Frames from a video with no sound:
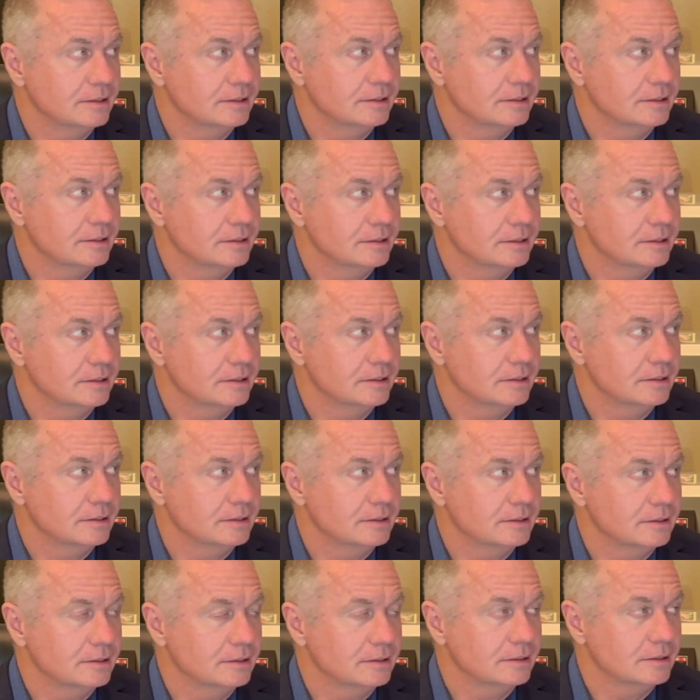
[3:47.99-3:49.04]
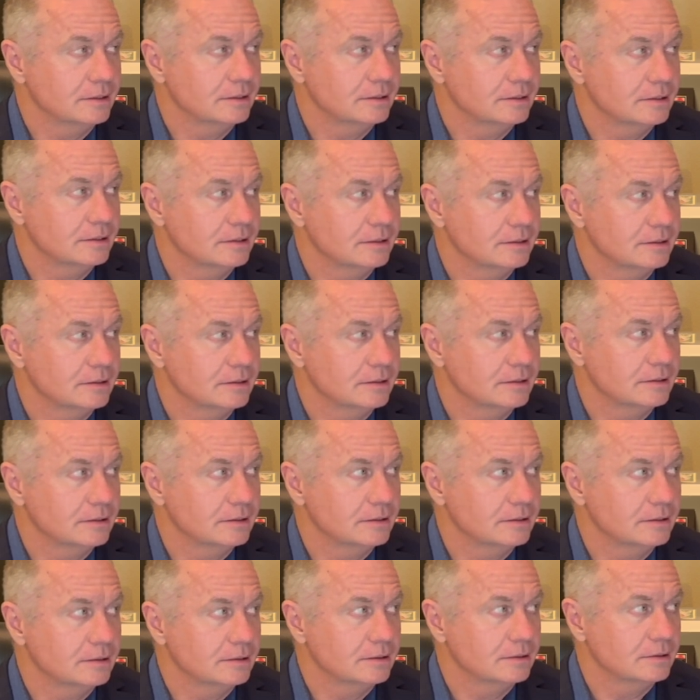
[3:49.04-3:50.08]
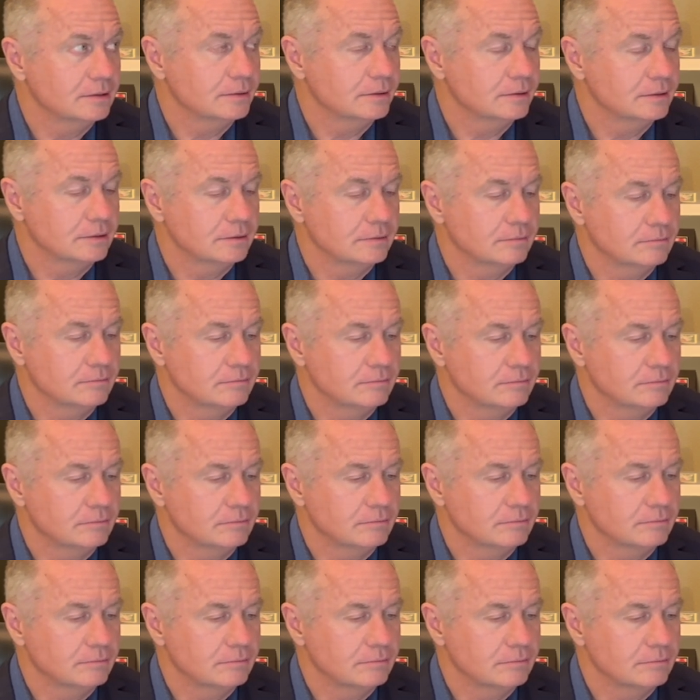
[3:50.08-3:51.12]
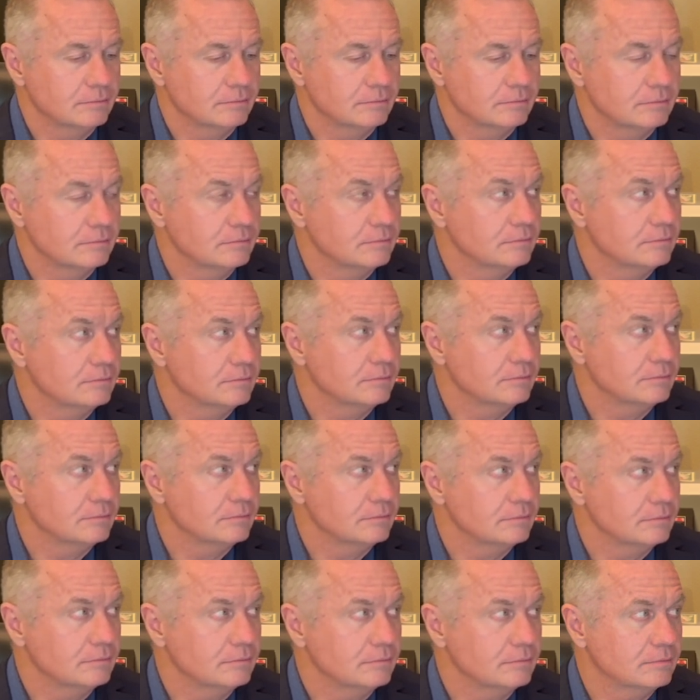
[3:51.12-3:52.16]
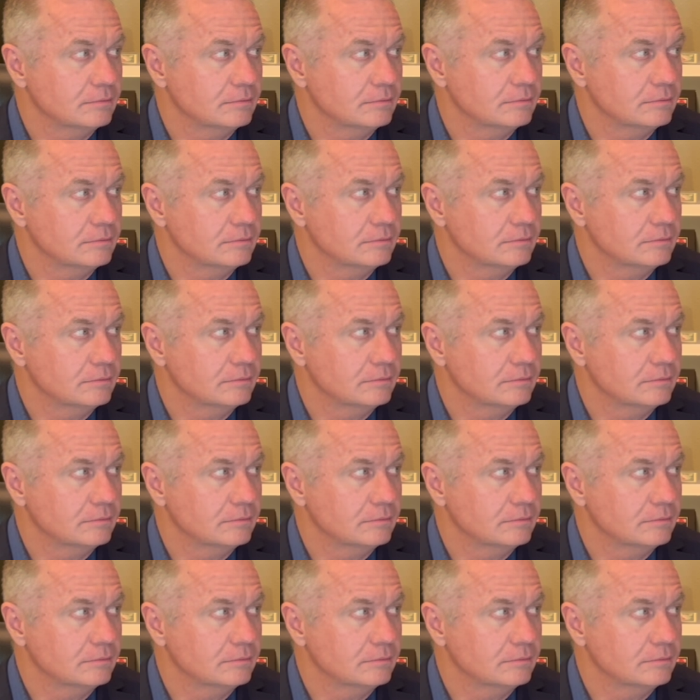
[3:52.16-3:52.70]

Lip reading: The person shown says nothing.